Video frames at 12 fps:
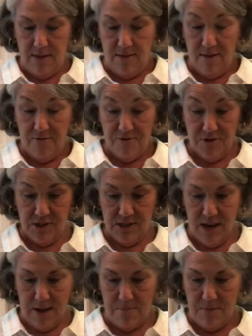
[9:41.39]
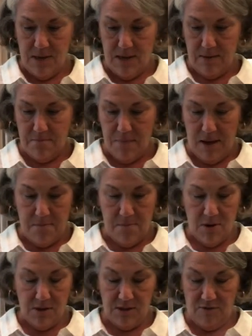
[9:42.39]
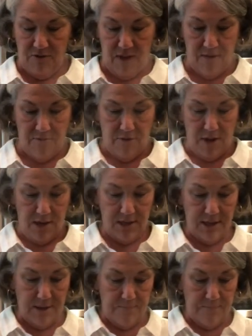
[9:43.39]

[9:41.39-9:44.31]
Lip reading: The first time being my most favorite.